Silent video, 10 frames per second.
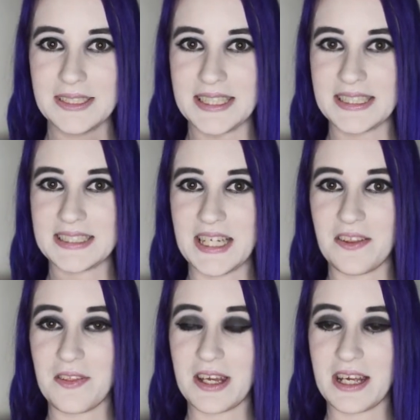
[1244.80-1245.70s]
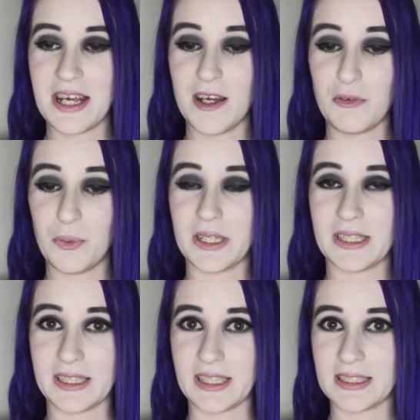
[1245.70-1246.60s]
that is another thing I have
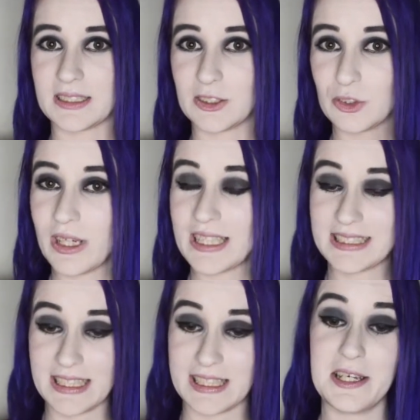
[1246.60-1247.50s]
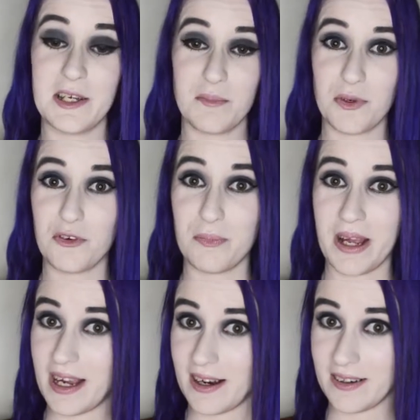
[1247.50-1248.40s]
quit that has drastically improved my
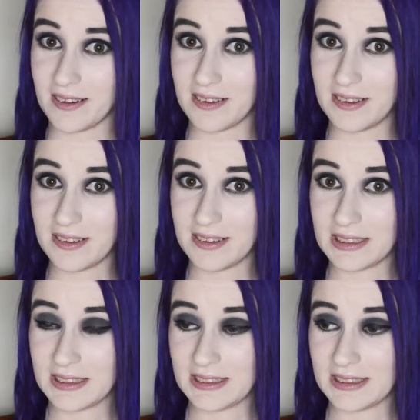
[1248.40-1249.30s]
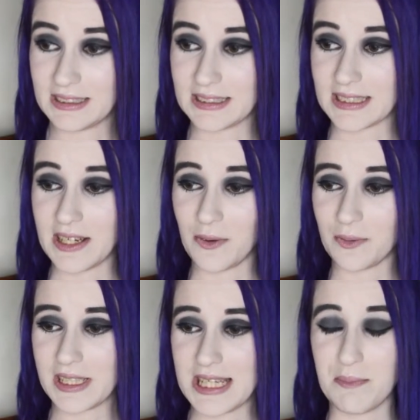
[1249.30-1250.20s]
hair. Is I don't
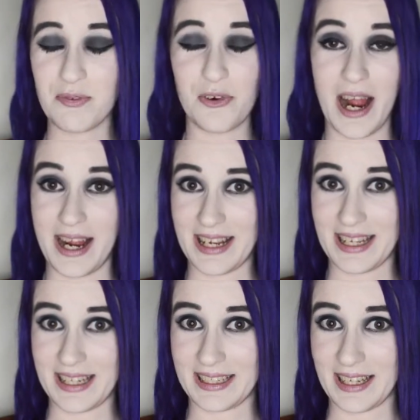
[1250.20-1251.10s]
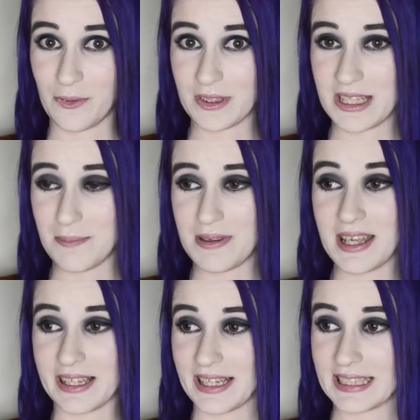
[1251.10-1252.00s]
keep frying it, I don't keep
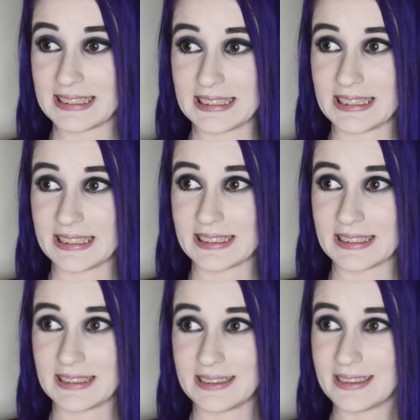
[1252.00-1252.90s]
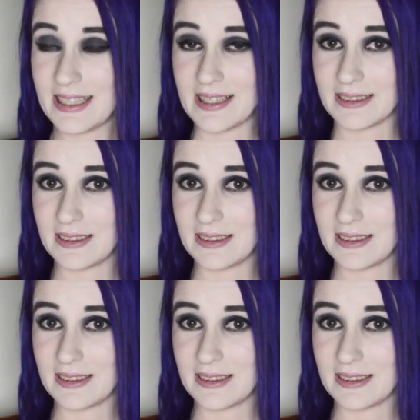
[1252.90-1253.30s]
killing it, and yeah.